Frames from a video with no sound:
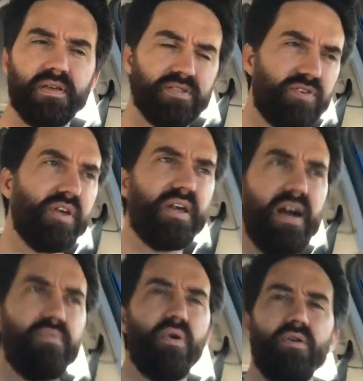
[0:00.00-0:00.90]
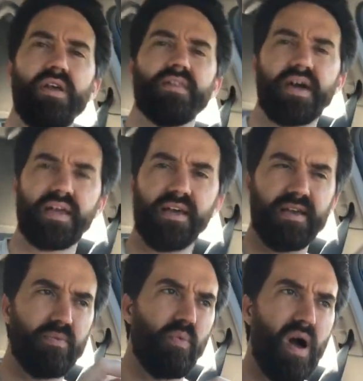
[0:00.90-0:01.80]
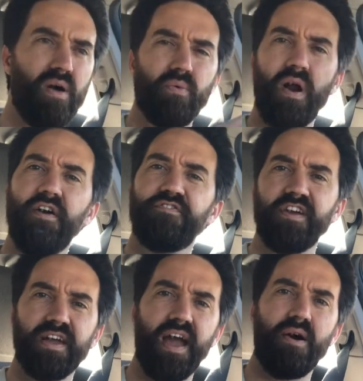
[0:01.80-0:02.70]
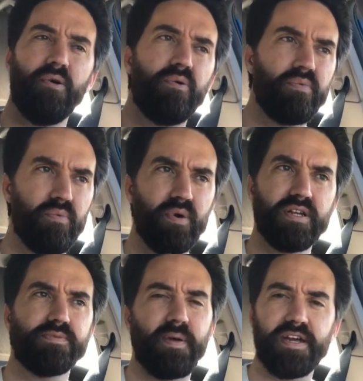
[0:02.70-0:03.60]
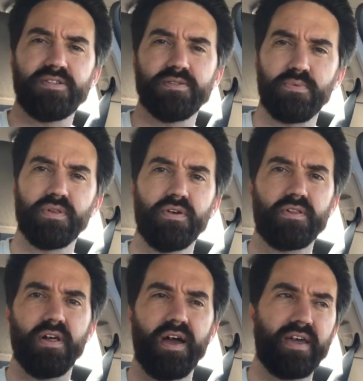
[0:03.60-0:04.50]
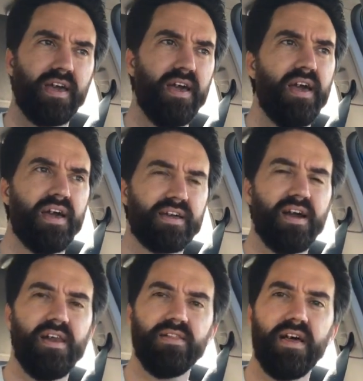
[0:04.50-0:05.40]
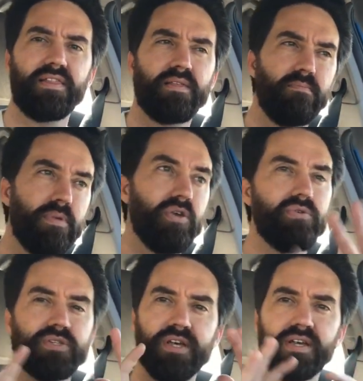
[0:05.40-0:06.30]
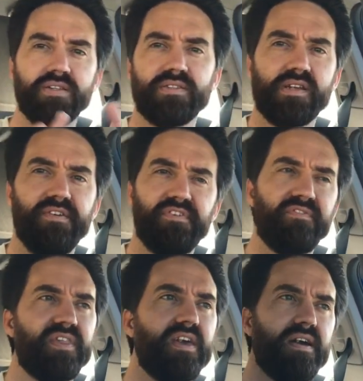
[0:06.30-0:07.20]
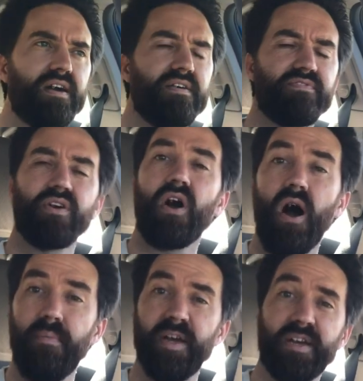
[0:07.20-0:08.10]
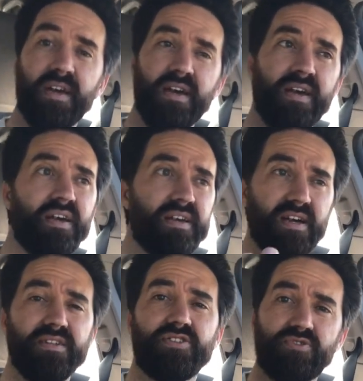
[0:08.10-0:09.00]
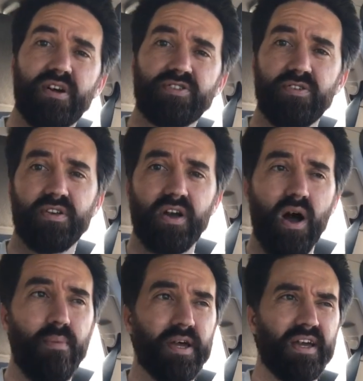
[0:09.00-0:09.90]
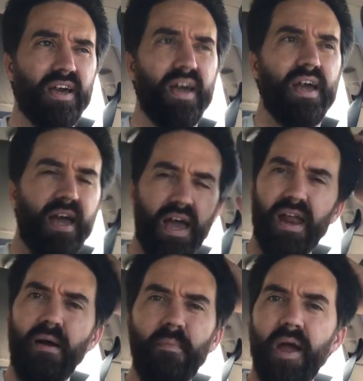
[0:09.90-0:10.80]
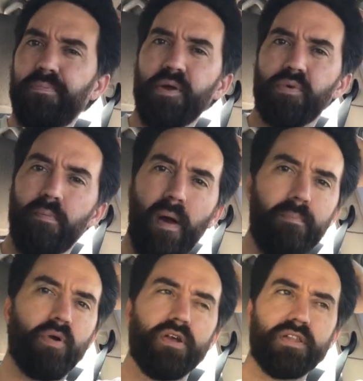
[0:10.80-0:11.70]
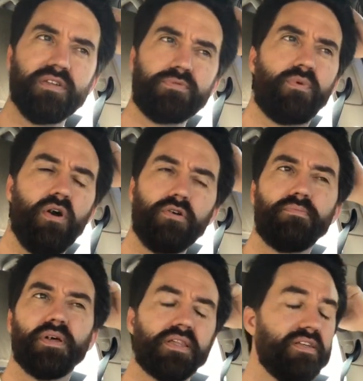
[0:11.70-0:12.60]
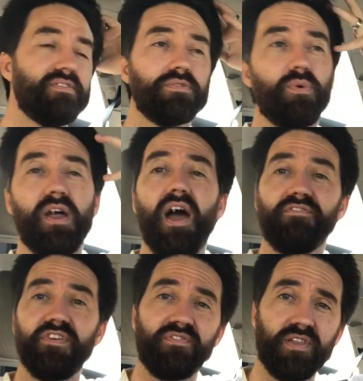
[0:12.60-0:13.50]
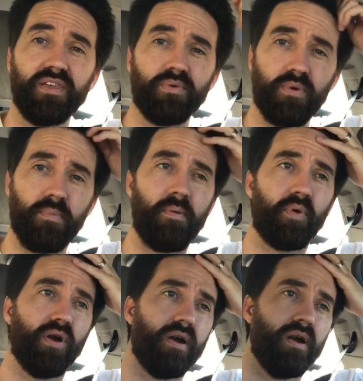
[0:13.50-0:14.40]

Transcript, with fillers: so he kind of wrote it like while roughing out what his pages would look like, and kind of let the music and stuff of the comic kind of structure the comic. And I might be remembering this wrong, but this is what I vividly remember.